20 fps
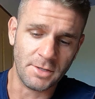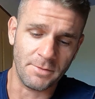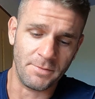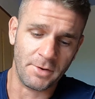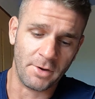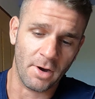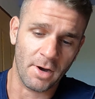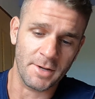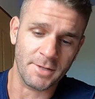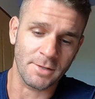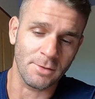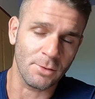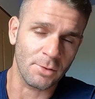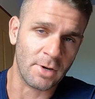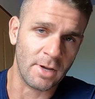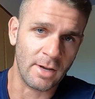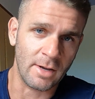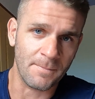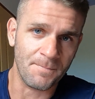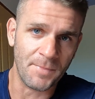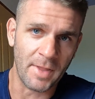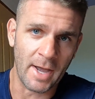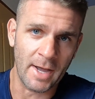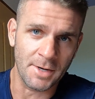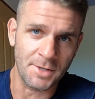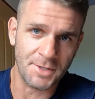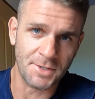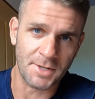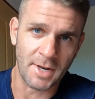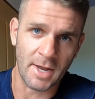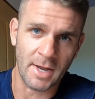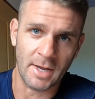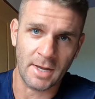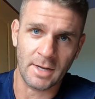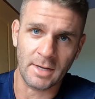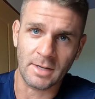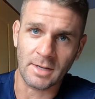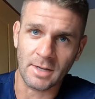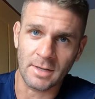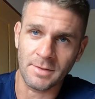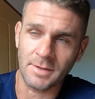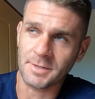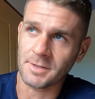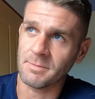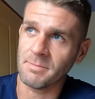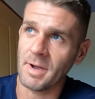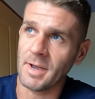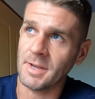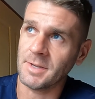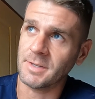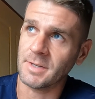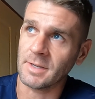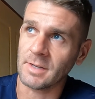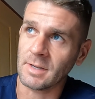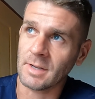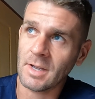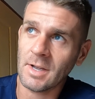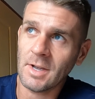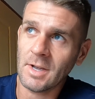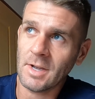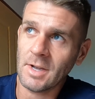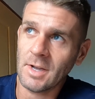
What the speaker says: So if you guys are looking at staying in this amazing